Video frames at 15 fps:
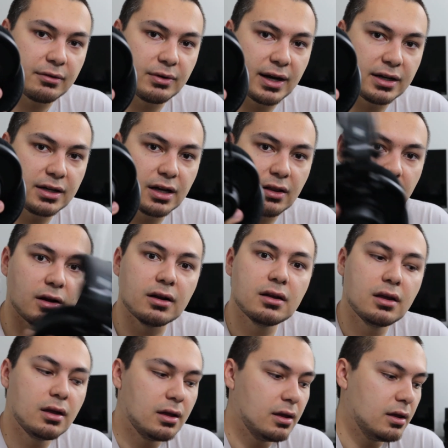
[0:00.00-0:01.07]
and red color.
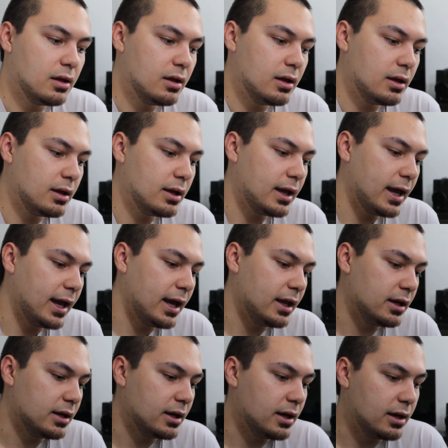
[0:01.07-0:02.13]

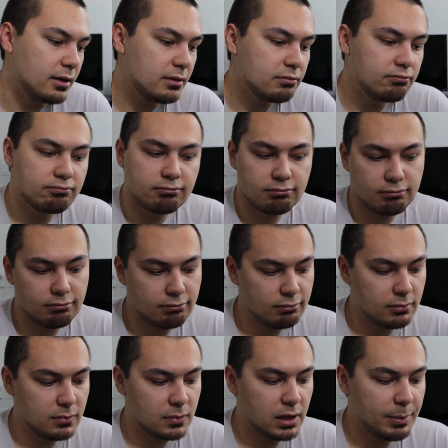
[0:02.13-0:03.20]
And let
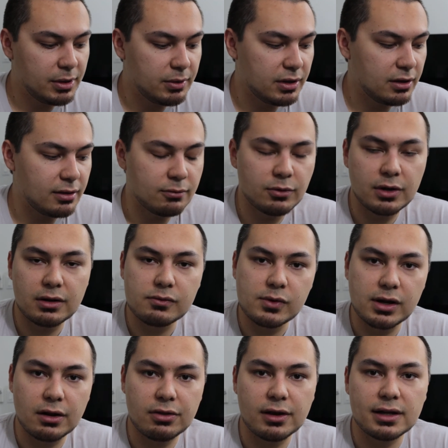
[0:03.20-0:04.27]
me know
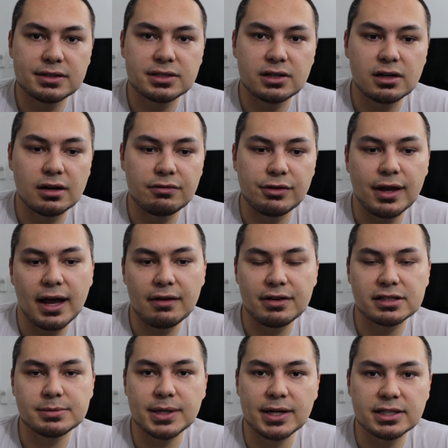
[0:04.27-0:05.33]
what your thoughts are. If you have
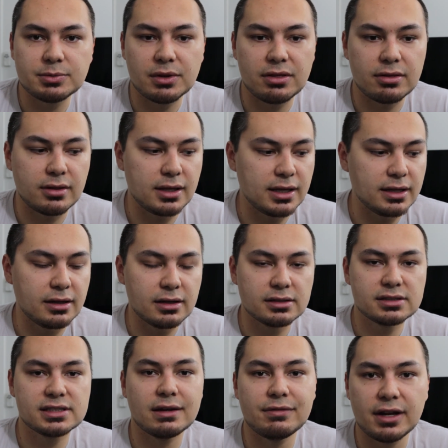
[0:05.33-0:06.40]
experience with the
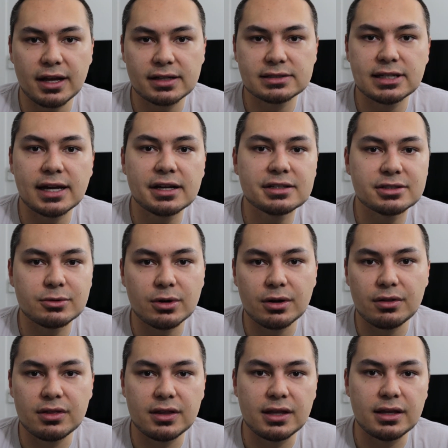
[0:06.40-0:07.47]
7XX
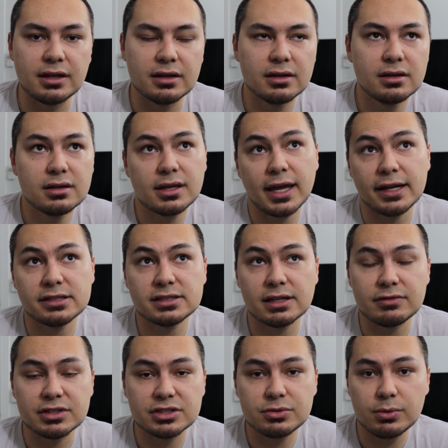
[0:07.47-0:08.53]
or the
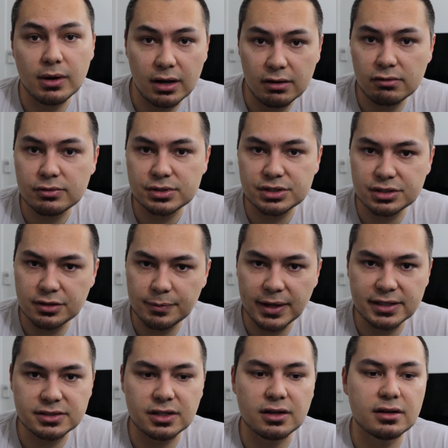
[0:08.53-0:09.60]
K712, which they're
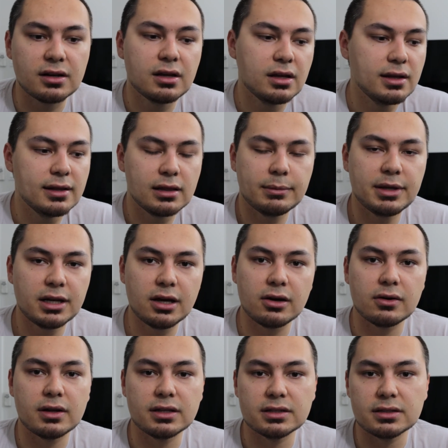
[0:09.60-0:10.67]
based on, let me
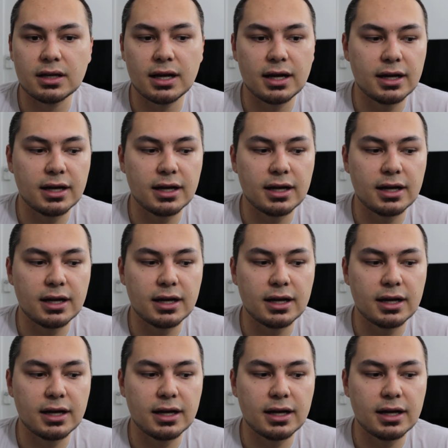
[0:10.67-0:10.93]
know, and